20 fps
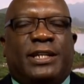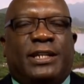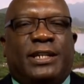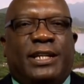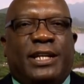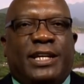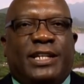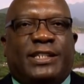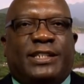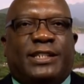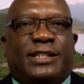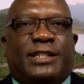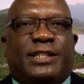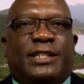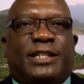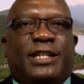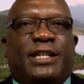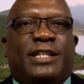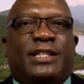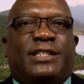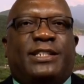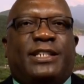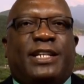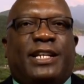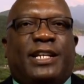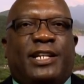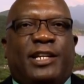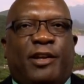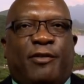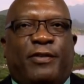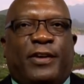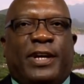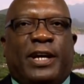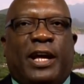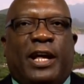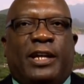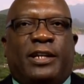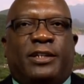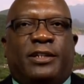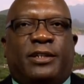This is
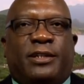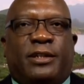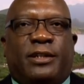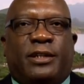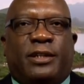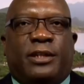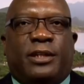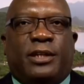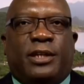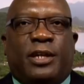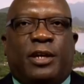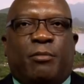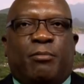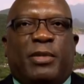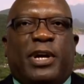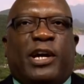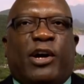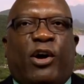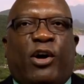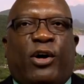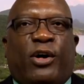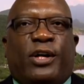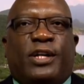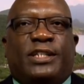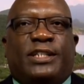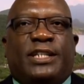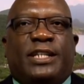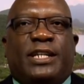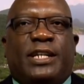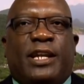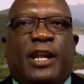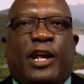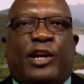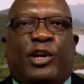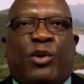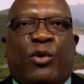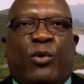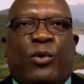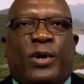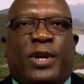significant because it
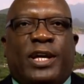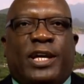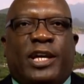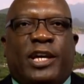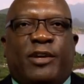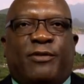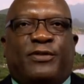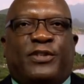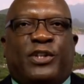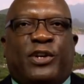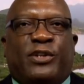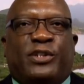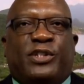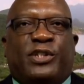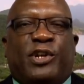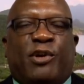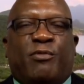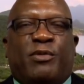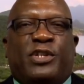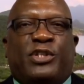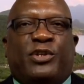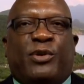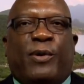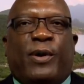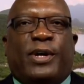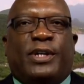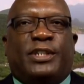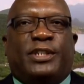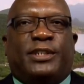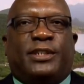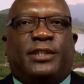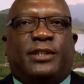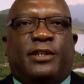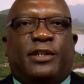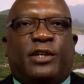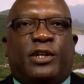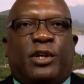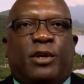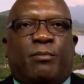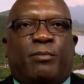not only gives us the resource,
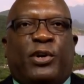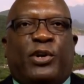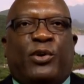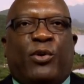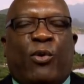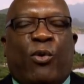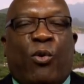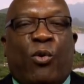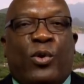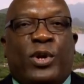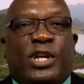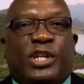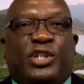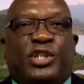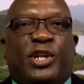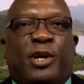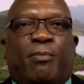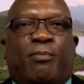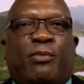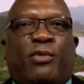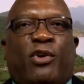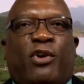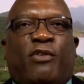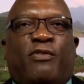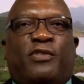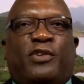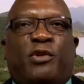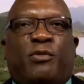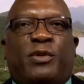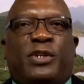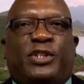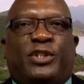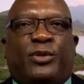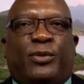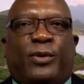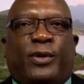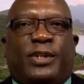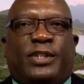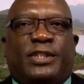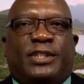but ownership of the
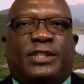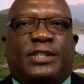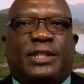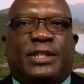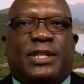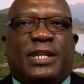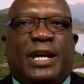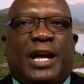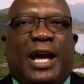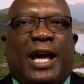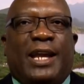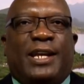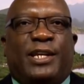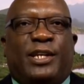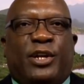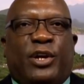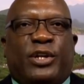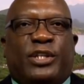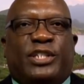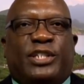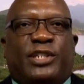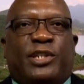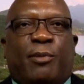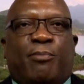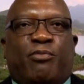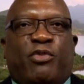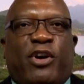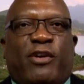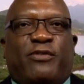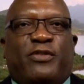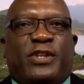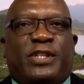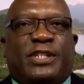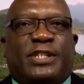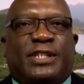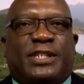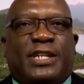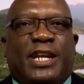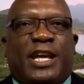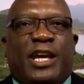resource, and thus the profits
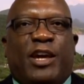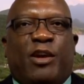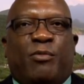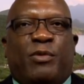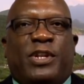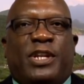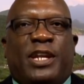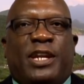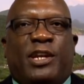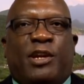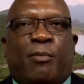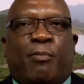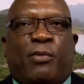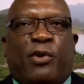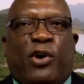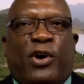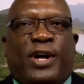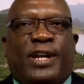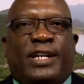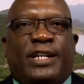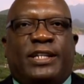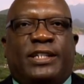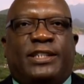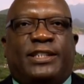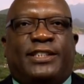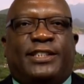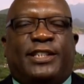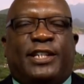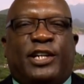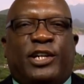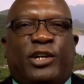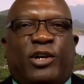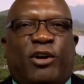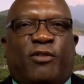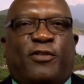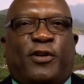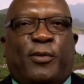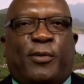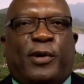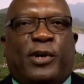stay within the borders
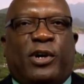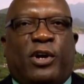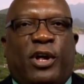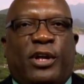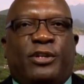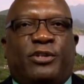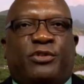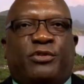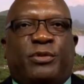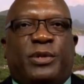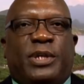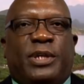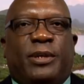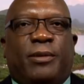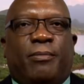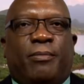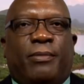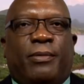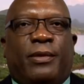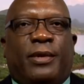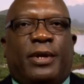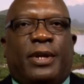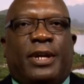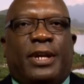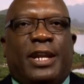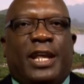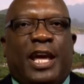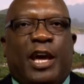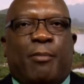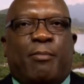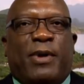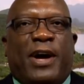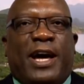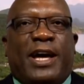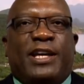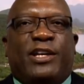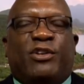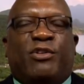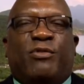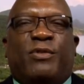of our country,
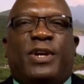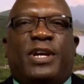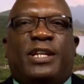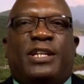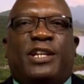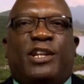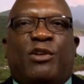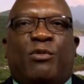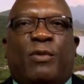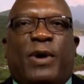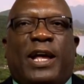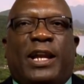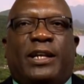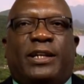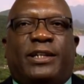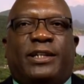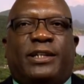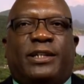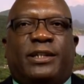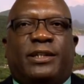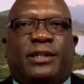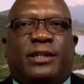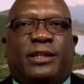thereby creating wealth.